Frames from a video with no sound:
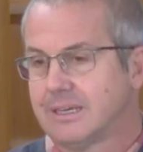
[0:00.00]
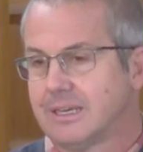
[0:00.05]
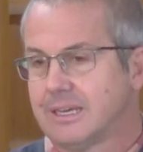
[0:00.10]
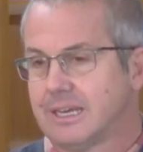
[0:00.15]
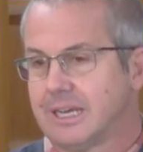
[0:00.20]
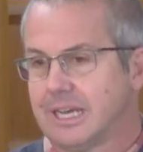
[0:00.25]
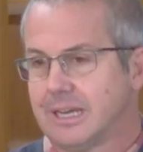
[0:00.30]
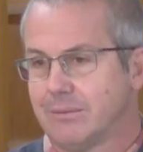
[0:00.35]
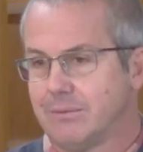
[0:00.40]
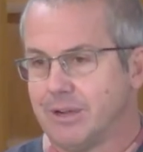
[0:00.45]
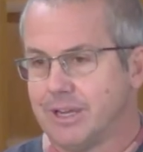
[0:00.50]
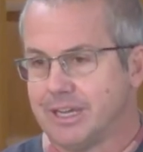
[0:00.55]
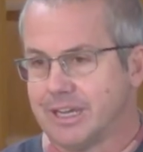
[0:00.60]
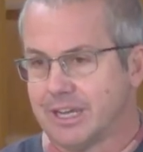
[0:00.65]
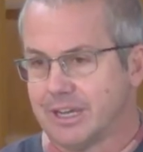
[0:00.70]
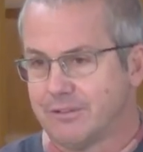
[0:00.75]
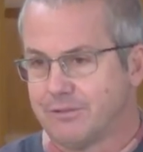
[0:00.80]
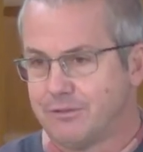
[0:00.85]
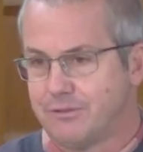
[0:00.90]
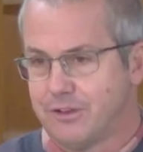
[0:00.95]
and we
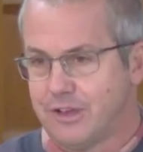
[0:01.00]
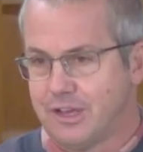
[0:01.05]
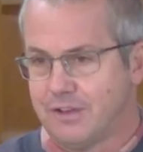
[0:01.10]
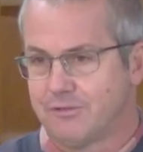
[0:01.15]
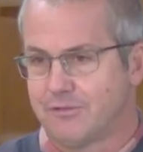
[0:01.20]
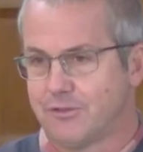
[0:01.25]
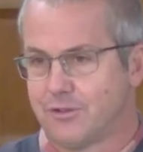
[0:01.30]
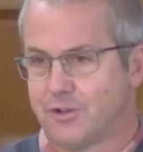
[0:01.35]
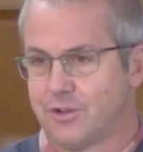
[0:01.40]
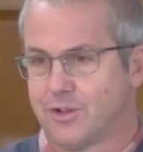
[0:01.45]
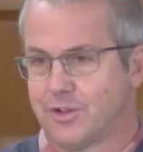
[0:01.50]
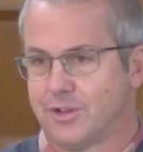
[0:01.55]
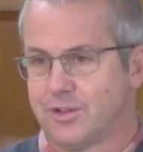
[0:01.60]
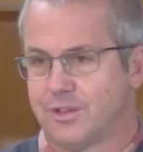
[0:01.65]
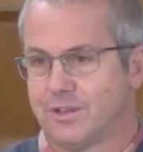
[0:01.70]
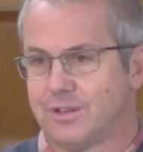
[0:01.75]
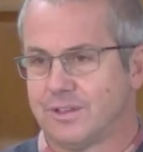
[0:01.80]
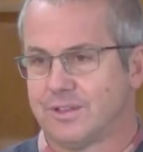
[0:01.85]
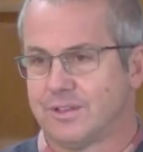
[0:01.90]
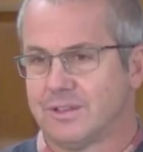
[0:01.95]
get
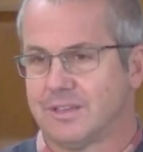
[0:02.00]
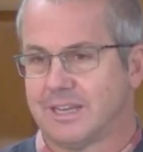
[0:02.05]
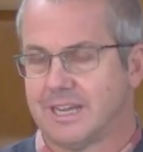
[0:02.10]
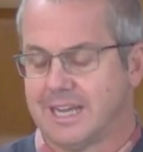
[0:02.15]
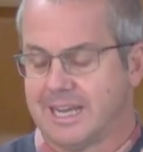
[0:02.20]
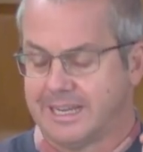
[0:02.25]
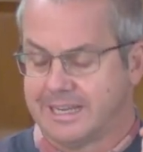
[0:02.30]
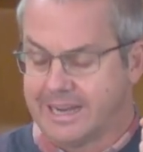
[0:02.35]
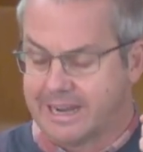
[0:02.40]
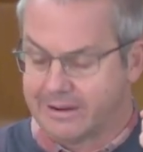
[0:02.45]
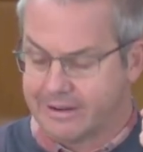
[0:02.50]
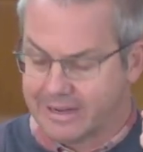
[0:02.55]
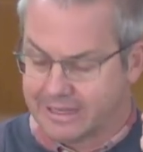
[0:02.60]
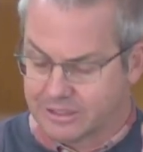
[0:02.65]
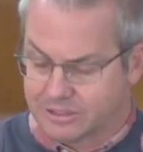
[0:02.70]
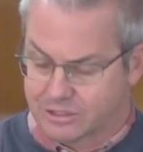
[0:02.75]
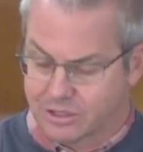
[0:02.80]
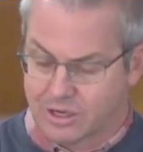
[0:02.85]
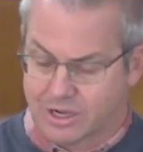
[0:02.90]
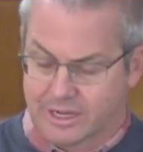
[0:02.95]
fearful and our
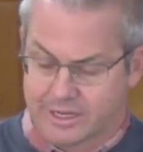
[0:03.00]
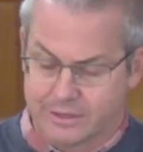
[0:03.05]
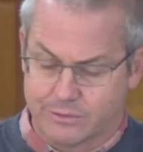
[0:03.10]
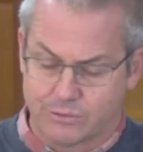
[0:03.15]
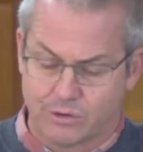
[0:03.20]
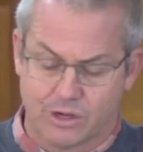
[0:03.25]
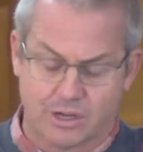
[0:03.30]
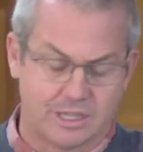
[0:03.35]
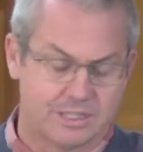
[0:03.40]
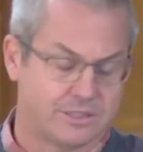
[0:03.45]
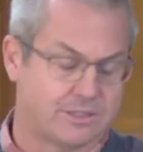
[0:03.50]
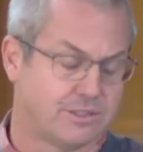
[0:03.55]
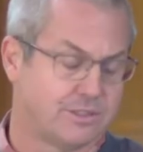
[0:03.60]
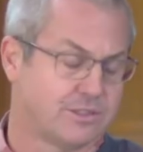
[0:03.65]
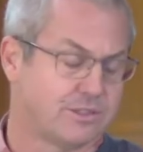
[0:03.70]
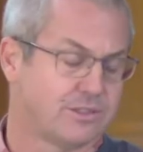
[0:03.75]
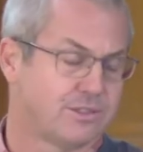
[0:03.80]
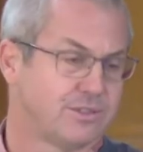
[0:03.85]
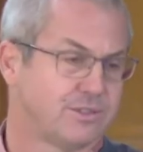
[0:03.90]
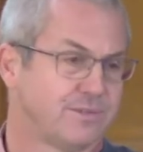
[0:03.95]
anxiety
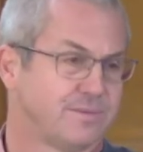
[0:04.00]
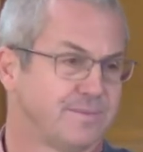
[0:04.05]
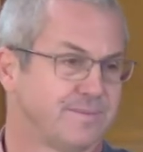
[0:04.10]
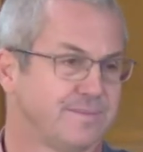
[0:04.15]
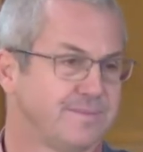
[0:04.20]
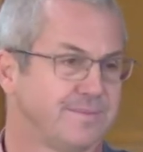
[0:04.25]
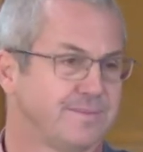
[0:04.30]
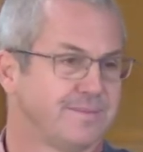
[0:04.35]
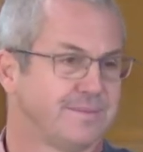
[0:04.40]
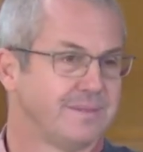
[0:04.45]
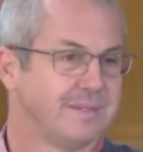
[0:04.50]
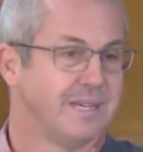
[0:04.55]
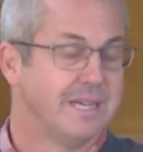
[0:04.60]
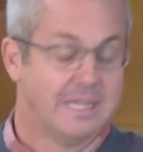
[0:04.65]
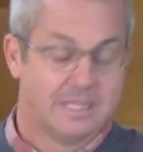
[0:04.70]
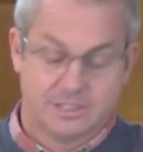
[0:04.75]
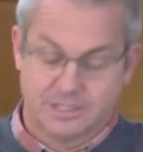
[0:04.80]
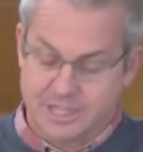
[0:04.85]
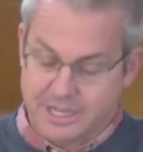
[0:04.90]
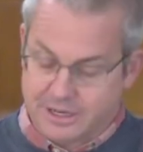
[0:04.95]
rises.
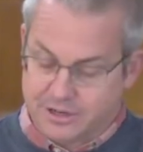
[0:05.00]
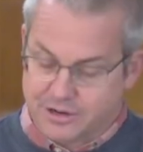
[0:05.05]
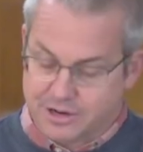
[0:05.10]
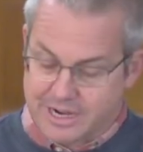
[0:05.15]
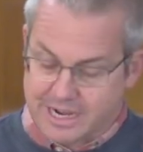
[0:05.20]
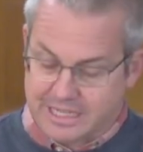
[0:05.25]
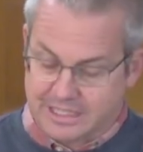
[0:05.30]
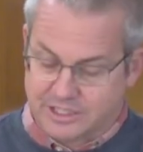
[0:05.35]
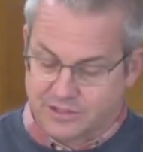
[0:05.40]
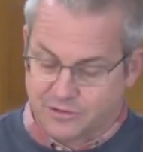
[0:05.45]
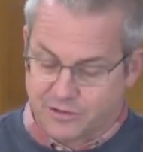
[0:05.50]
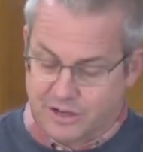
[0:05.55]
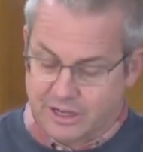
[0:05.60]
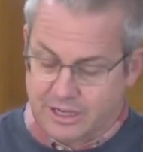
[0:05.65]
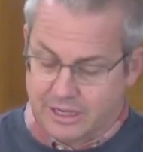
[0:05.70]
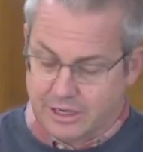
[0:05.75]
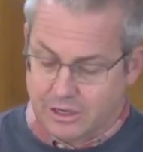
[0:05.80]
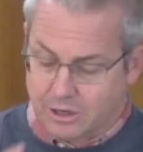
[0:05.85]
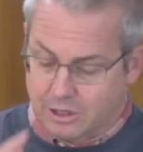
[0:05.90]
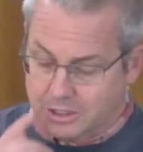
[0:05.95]
Sin creates
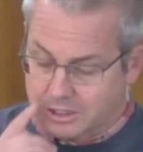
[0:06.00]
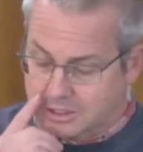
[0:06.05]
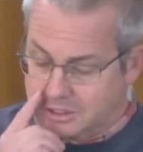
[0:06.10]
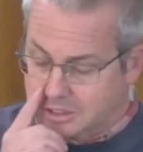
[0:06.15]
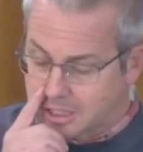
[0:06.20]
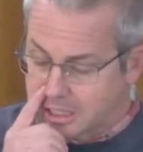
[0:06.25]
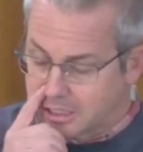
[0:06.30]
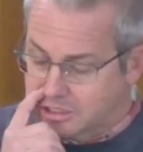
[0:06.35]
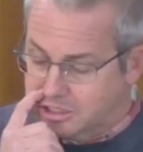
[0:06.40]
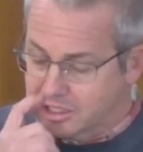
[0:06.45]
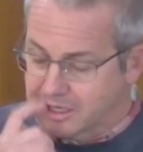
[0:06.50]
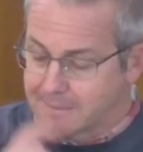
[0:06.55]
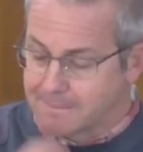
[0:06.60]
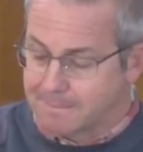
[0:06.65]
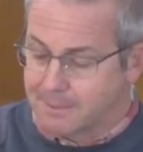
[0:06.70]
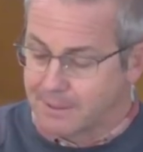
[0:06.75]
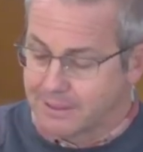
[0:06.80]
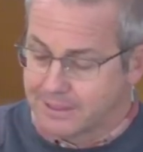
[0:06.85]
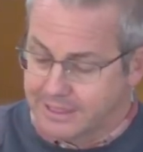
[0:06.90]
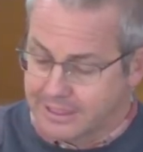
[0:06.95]
fear on a social and
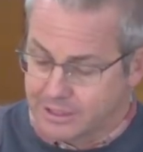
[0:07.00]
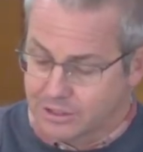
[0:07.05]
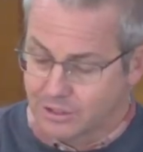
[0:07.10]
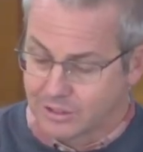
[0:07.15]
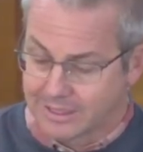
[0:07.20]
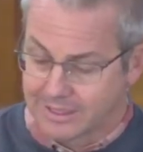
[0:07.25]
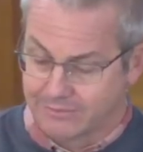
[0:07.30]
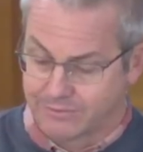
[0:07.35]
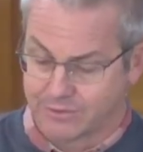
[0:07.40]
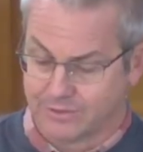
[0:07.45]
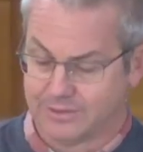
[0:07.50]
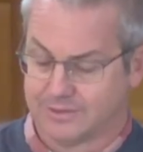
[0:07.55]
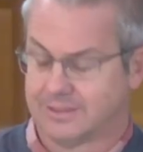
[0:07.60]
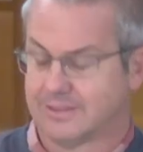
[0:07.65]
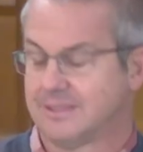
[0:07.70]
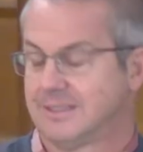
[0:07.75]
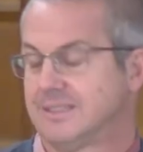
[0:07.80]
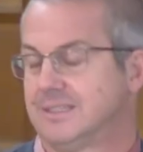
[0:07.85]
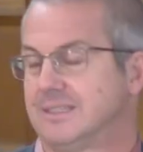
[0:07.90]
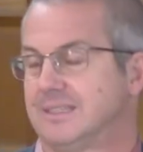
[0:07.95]
political level
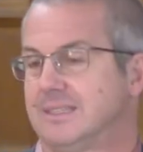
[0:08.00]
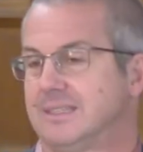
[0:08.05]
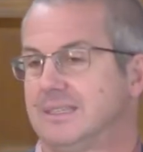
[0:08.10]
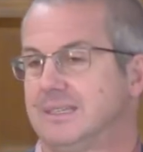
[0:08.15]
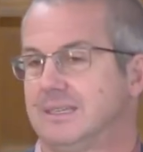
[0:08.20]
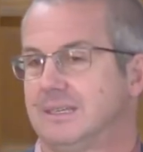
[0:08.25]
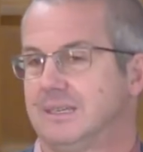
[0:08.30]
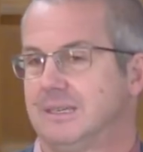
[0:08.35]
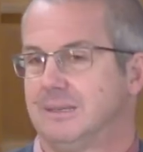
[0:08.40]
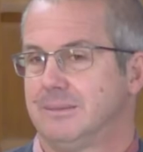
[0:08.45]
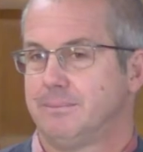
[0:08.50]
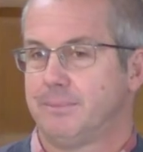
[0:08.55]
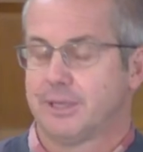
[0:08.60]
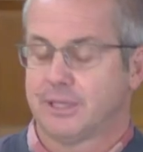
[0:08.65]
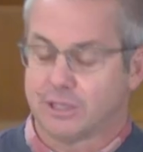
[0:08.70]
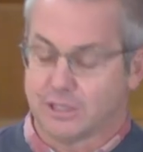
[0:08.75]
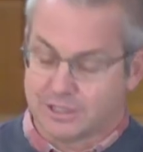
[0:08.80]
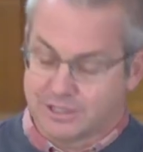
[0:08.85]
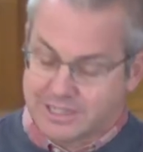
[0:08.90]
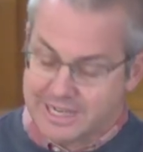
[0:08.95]

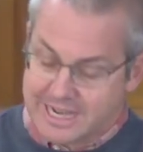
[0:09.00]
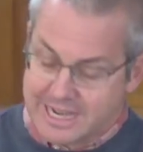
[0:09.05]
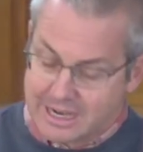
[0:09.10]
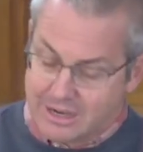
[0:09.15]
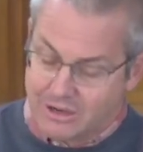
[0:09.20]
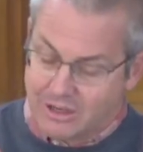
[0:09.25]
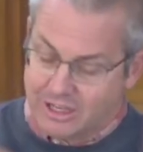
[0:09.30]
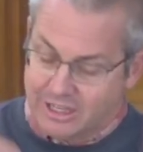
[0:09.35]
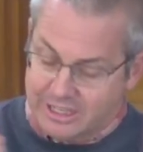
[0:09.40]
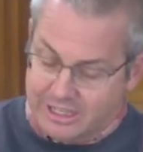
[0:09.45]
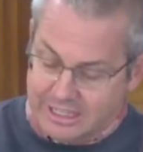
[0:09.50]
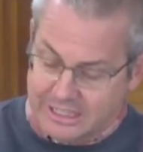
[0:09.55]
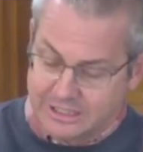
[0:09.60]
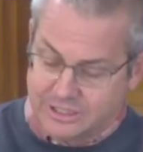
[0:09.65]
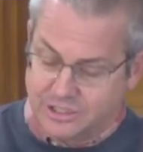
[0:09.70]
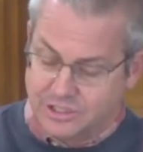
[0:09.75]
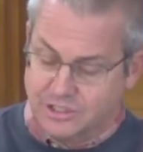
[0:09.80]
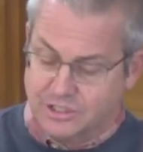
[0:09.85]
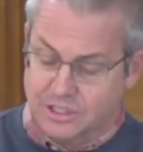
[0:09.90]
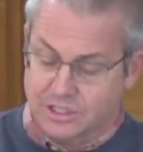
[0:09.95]
because now
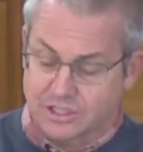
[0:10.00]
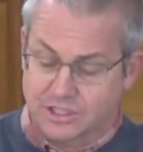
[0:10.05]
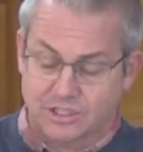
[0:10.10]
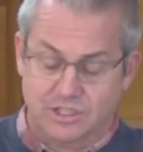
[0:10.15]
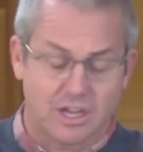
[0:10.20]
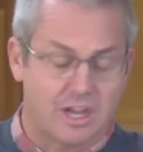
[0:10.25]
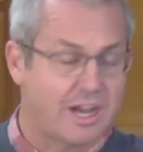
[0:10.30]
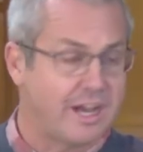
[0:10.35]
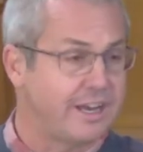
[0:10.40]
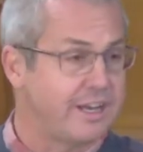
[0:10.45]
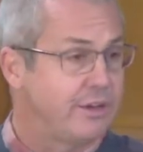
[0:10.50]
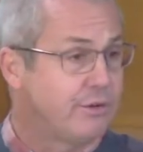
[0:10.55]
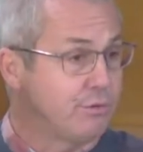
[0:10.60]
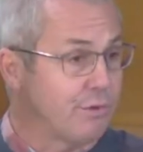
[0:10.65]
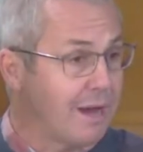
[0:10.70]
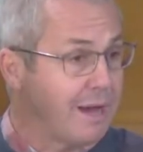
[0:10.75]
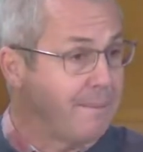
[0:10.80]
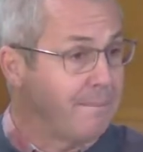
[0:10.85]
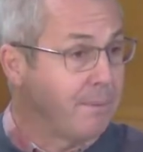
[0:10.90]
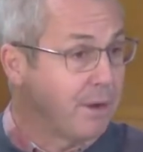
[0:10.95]
each society
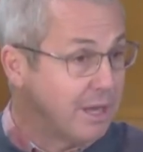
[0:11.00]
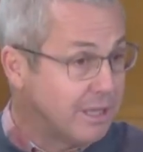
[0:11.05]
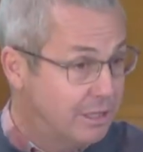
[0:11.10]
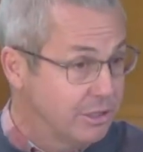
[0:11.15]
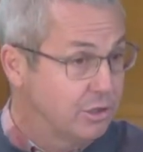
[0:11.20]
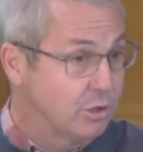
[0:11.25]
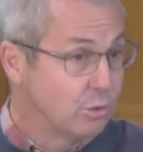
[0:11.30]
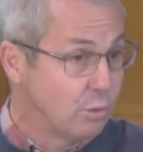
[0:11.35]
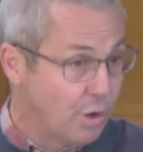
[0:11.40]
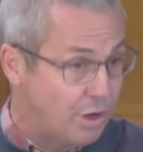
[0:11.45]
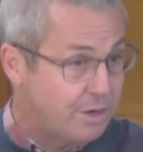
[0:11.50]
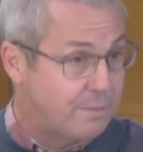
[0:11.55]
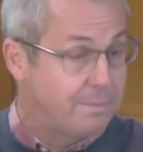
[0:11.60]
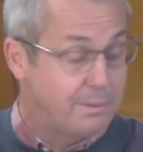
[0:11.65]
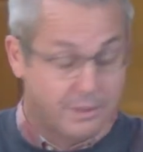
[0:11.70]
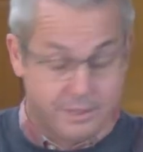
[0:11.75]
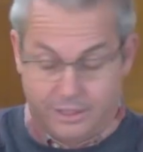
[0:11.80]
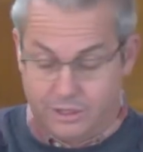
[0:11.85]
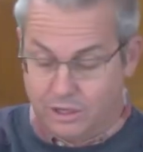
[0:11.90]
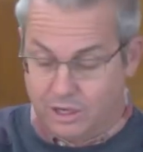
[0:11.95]
run by little
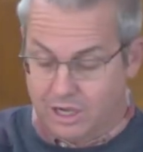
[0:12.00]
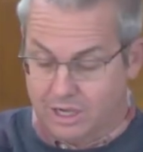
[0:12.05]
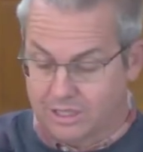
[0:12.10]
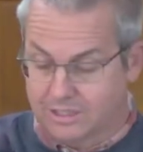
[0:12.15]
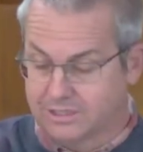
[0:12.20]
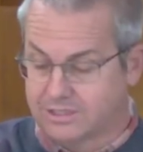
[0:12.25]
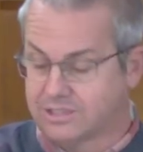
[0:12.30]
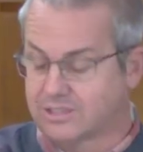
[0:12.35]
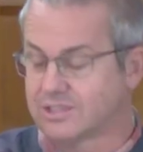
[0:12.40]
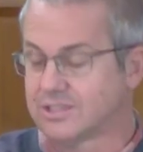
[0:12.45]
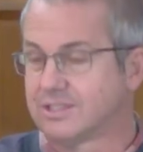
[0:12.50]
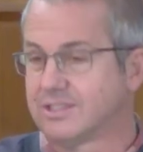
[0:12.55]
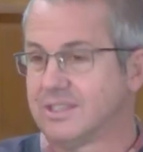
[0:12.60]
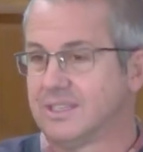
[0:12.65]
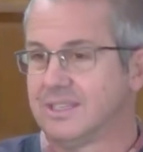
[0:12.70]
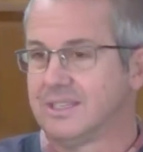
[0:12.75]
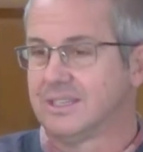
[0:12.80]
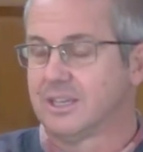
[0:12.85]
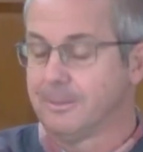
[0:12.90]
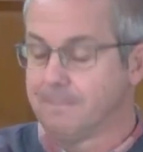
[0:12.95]
wannabe gods
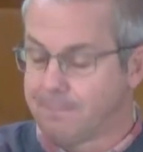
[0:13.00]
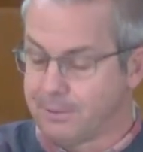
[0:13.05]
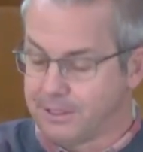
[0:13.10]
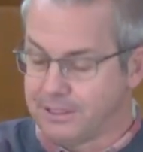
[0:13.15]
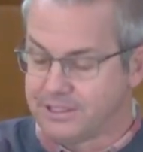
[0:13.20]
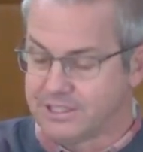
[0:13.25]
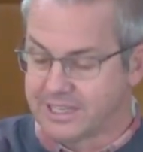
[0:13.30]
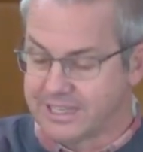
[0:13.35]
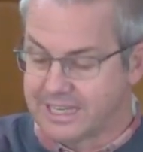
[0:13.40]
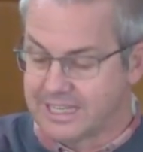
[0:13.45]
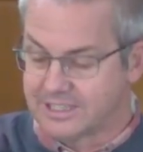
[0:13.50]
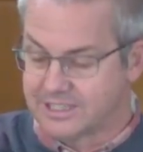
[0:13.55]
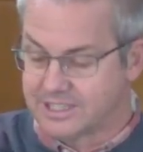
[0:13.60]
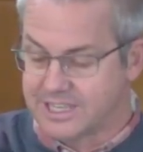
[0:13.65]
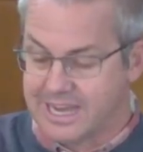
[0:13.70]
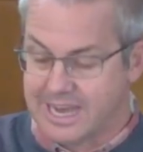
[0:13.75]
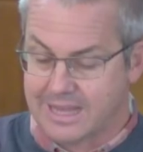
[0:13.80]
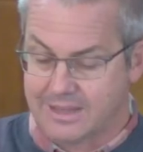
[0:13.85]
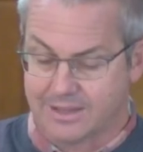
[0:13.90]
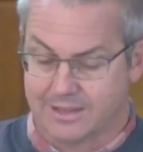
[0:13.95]
competes against
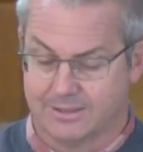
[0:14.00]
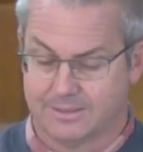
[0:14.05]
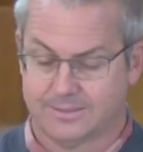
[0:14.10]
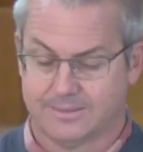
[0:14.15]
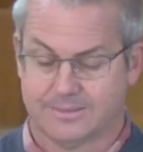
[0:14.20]
the other.